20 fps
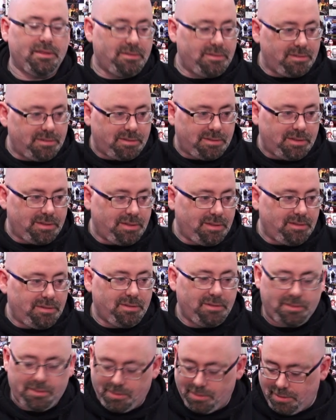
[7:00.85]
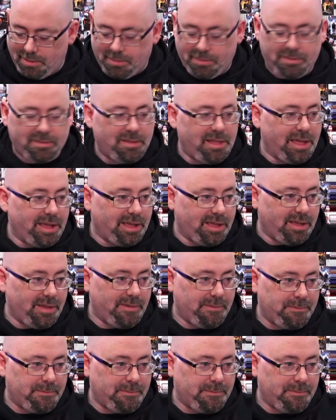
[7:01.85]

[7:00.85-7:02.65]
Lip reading: This is like,